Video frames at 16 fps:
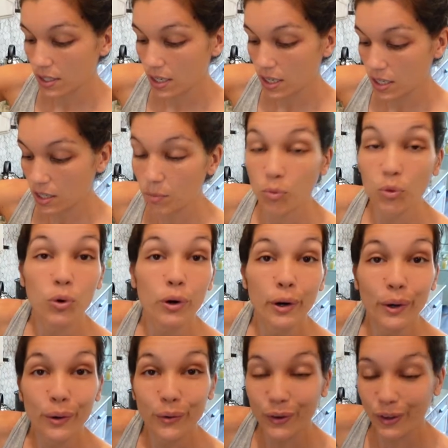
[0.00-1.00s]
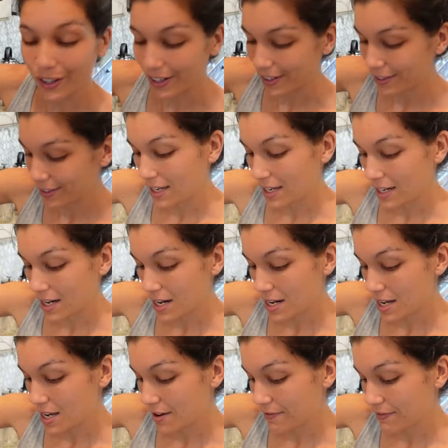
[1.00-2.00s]
any more okra in
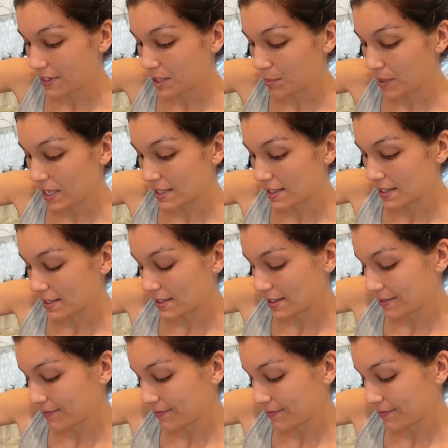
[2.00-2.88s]
any of the spaces.